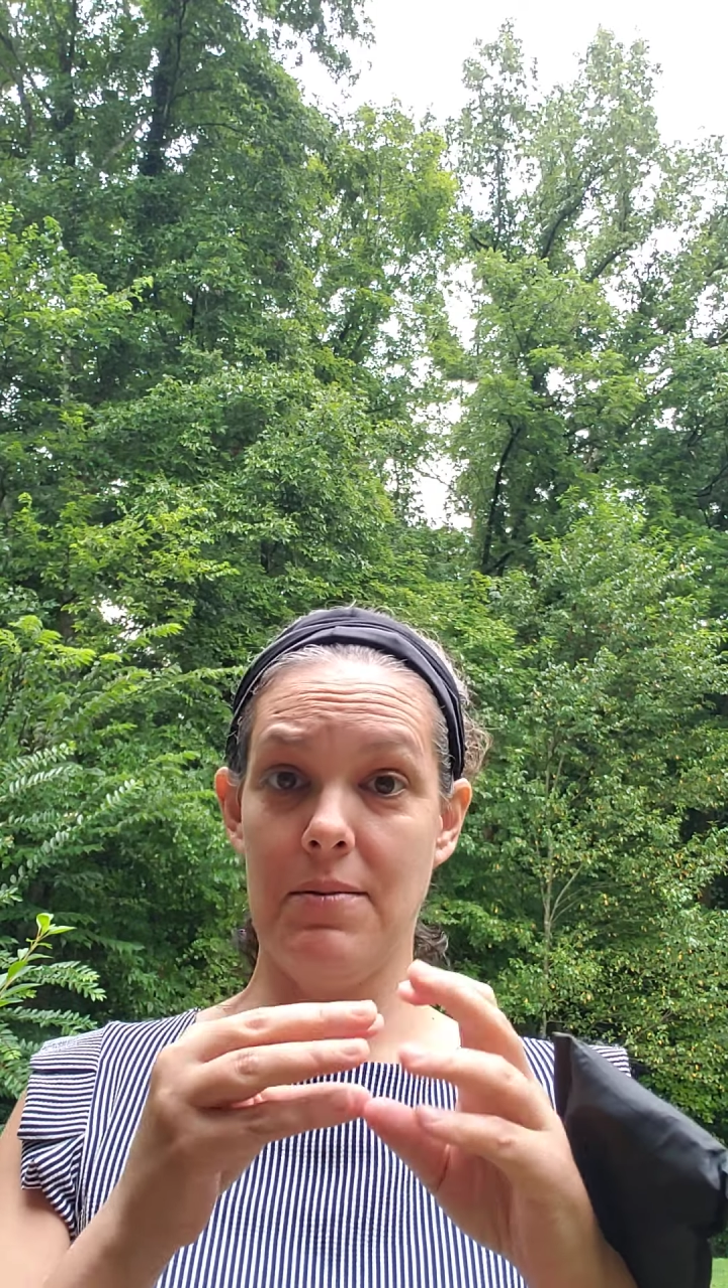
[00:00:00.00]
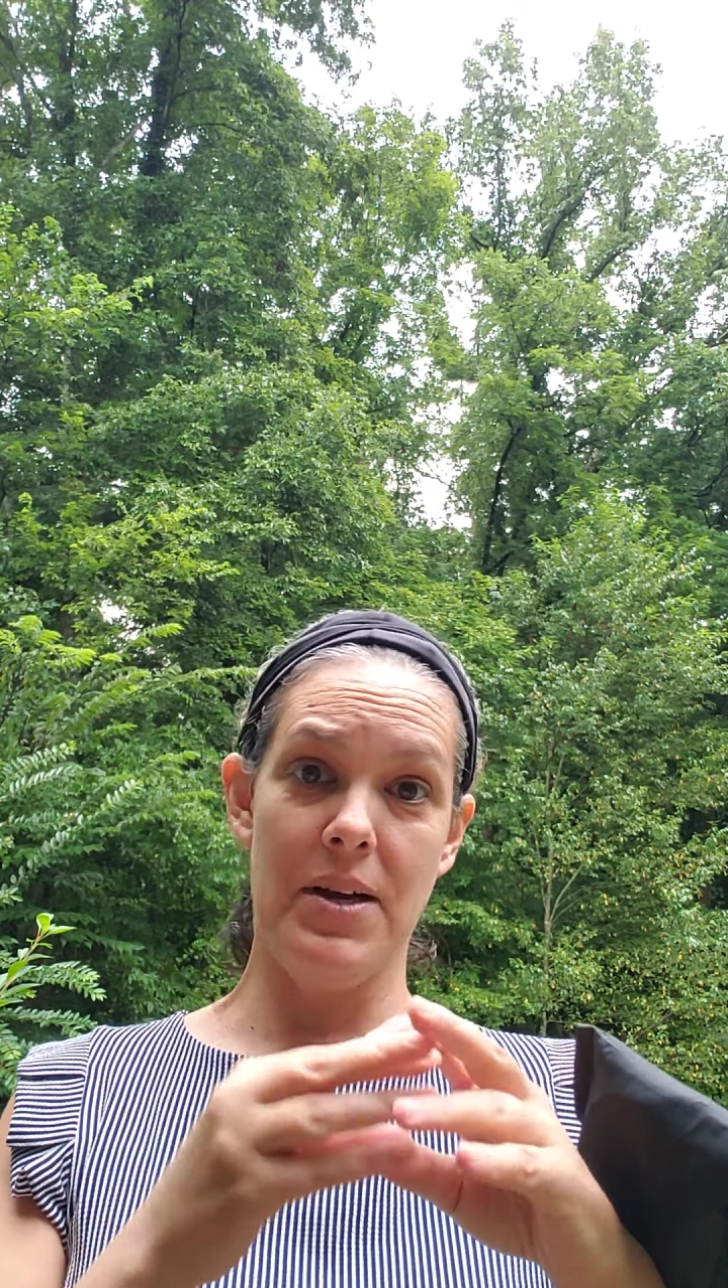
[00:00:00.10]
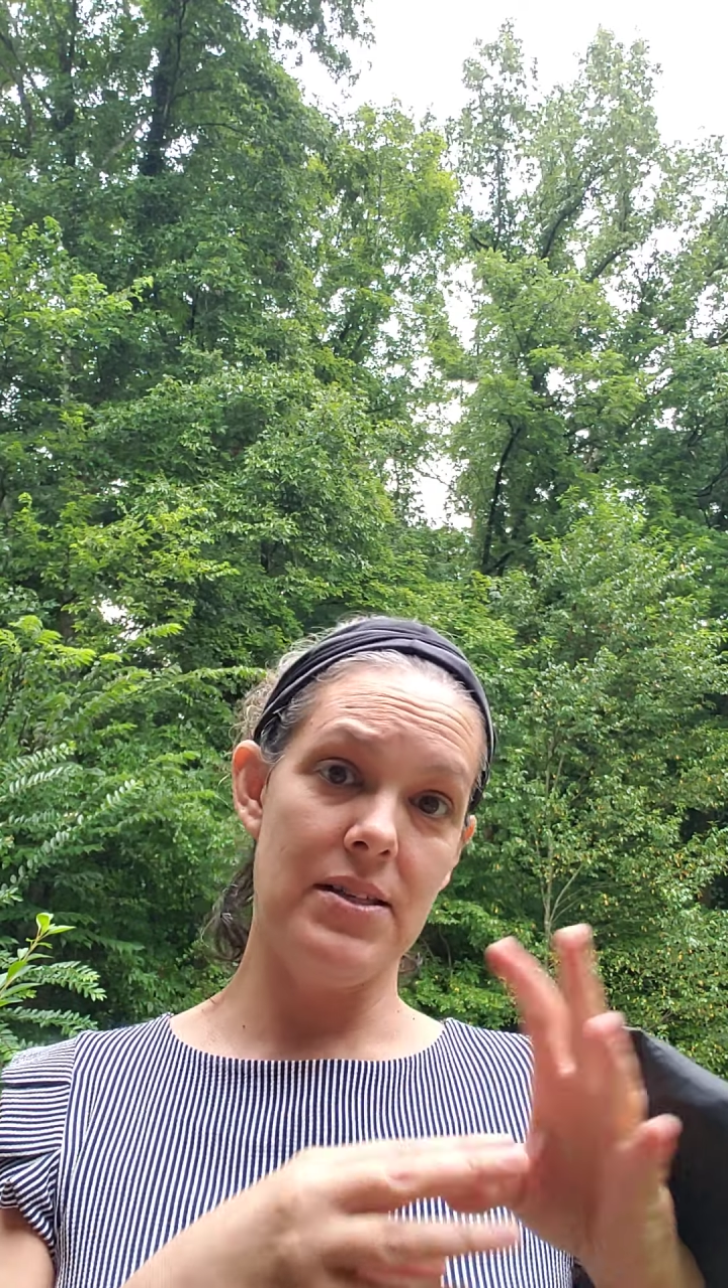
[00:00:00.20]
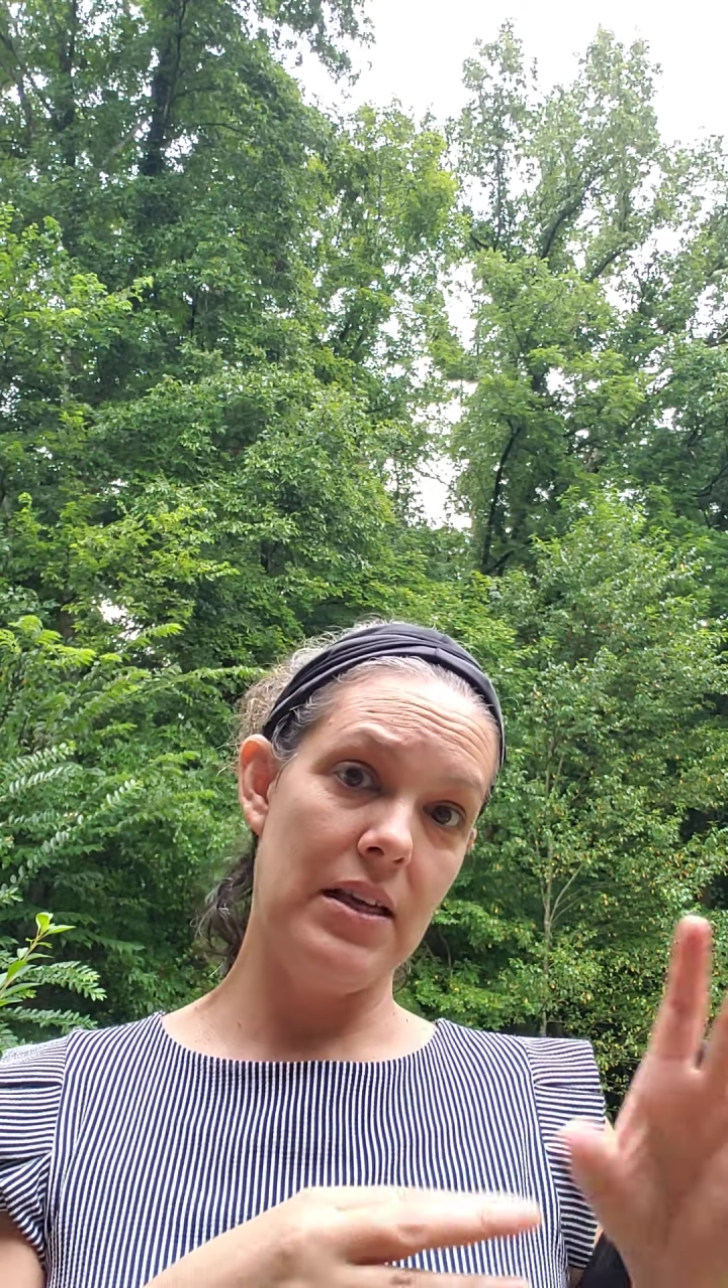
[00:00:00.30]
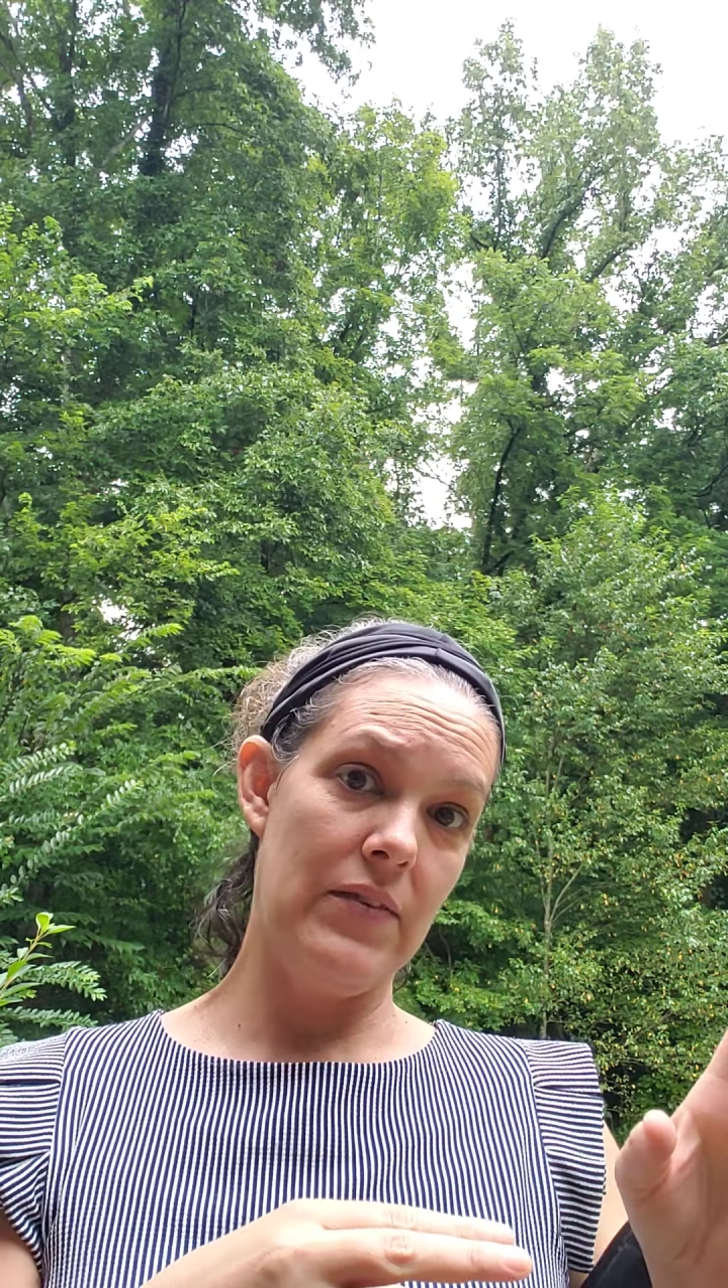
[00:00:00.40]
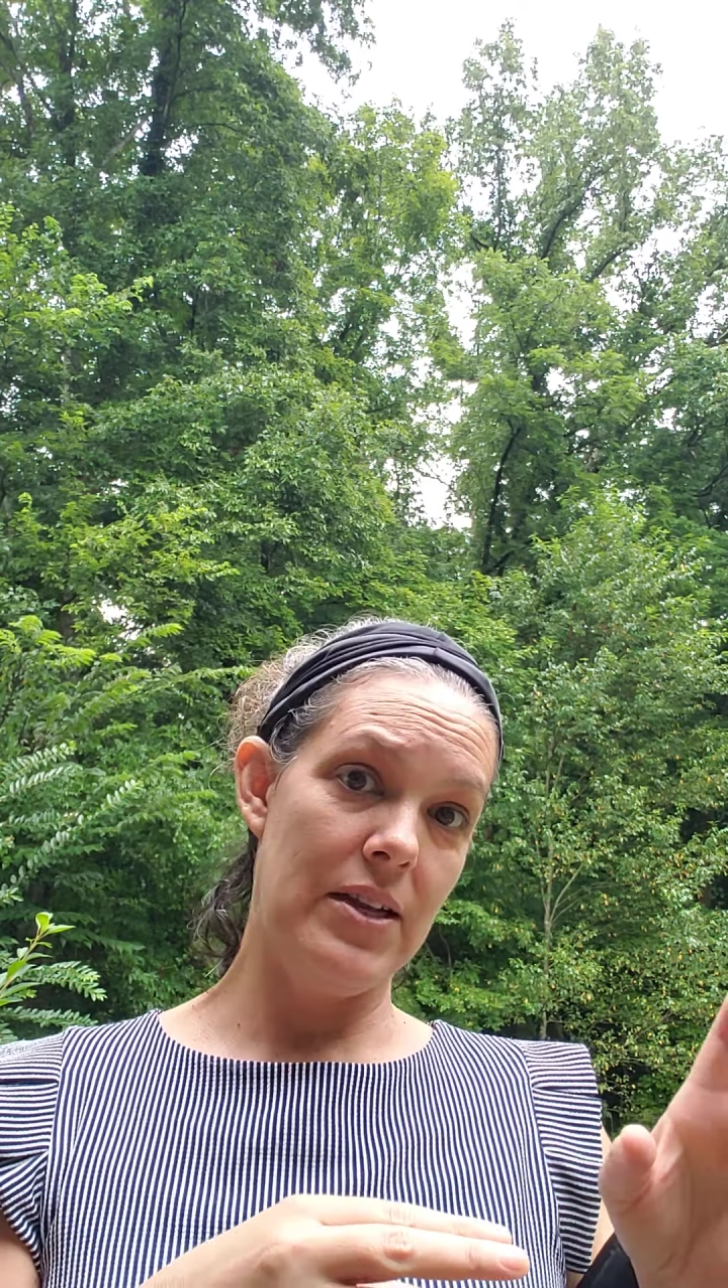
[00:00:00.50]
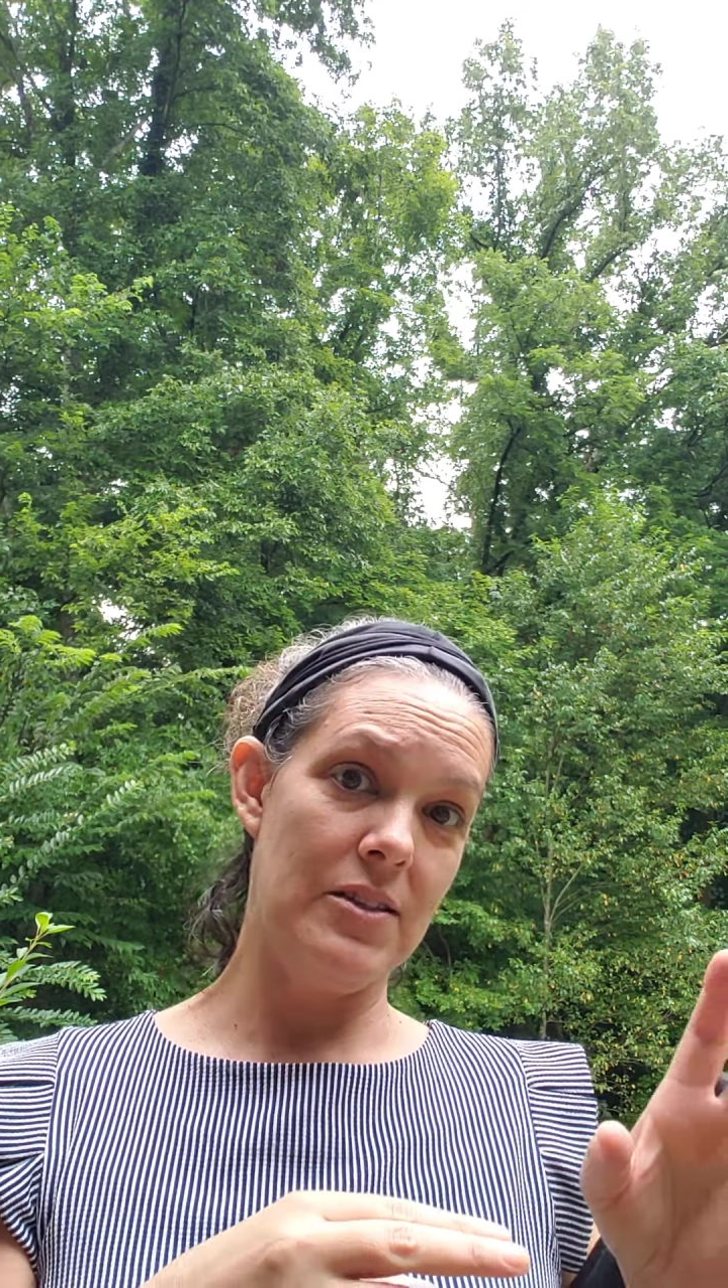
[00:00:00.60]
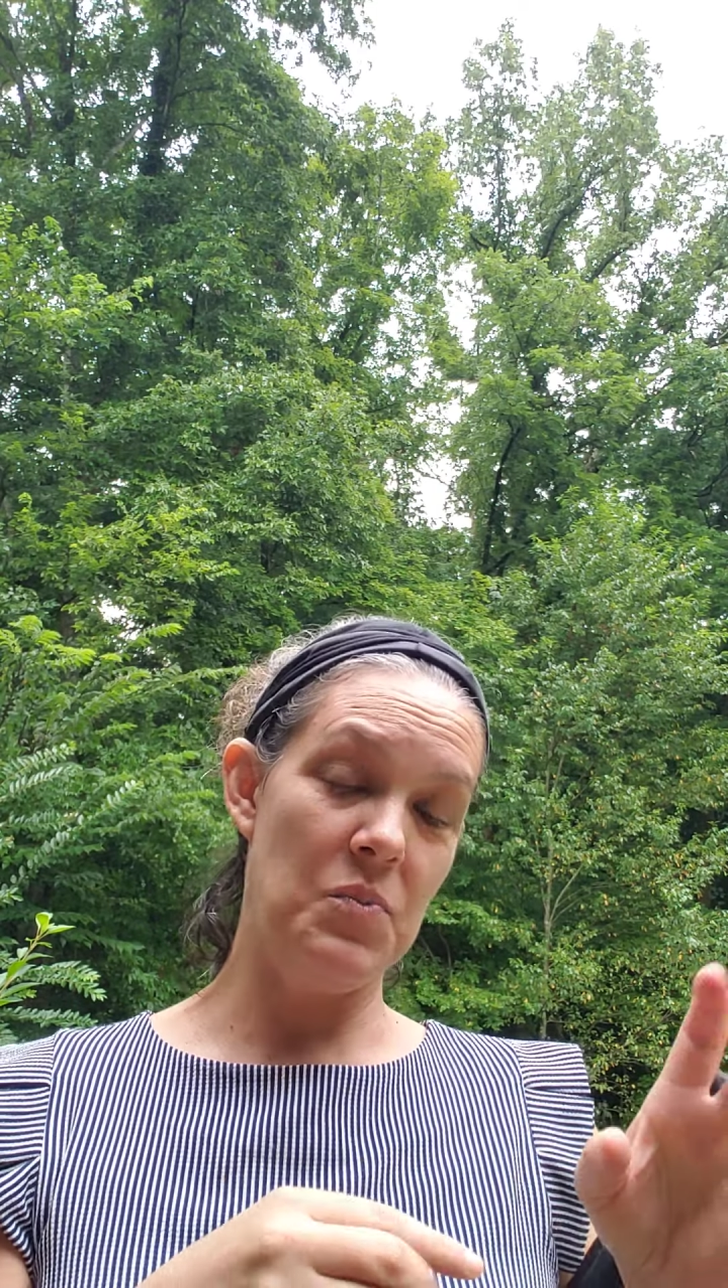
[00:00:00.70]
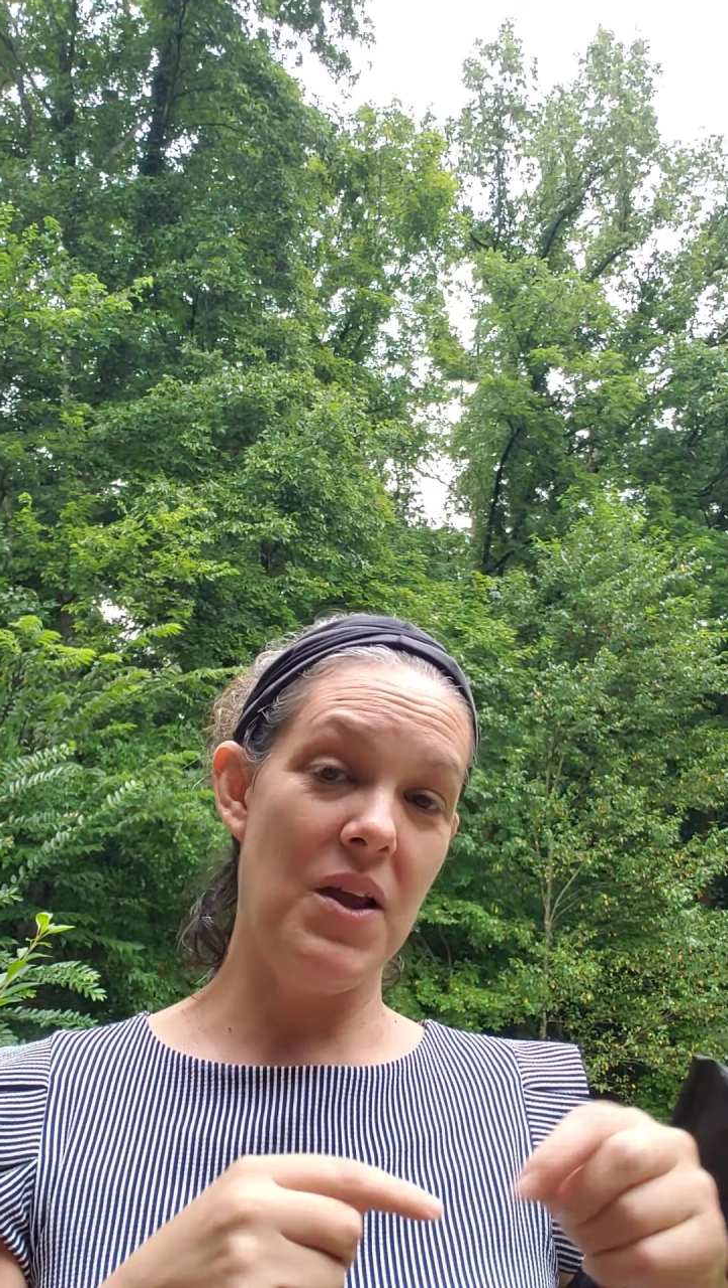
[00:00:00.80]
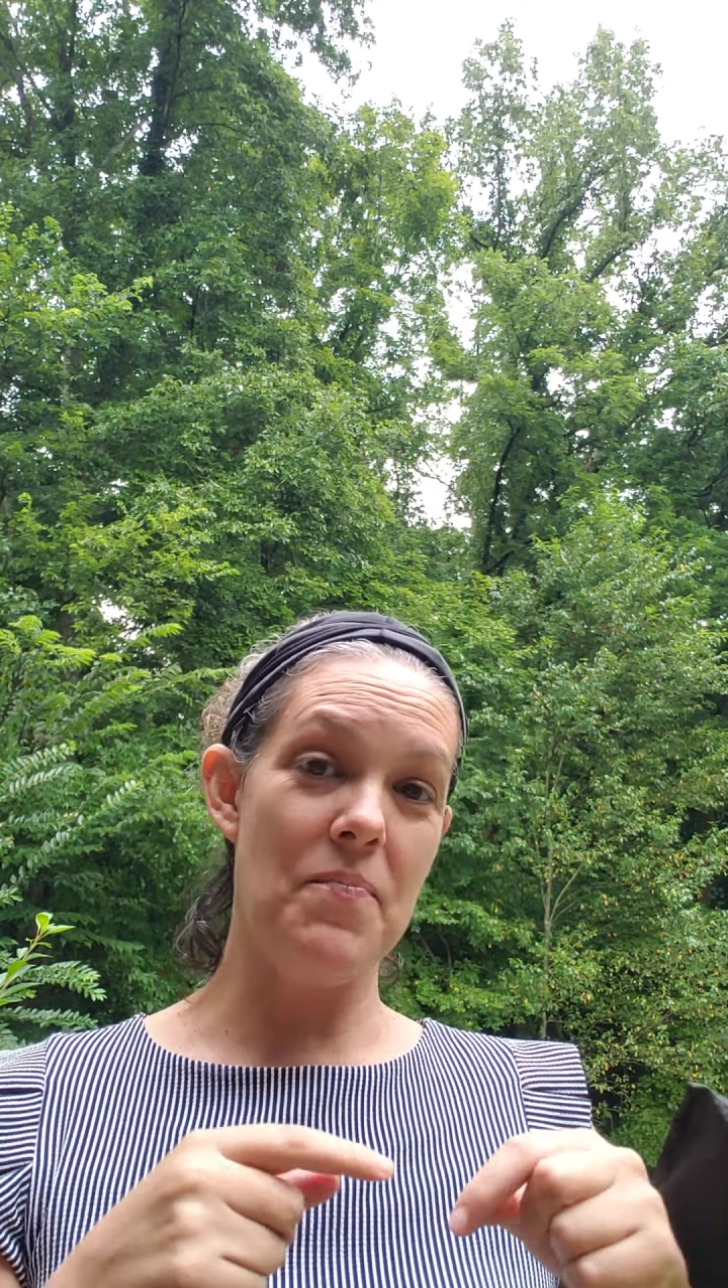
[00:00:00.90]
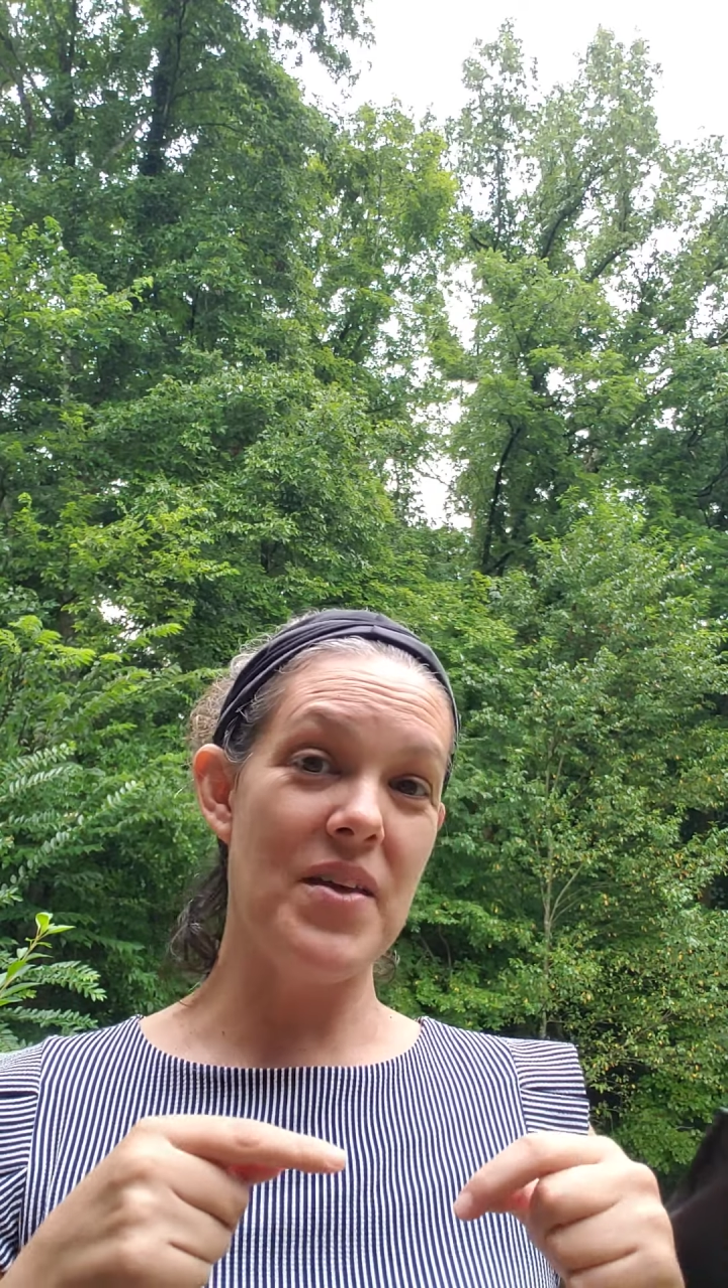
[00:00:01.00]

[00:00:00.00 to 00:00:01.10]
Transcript: and my son giving it to me,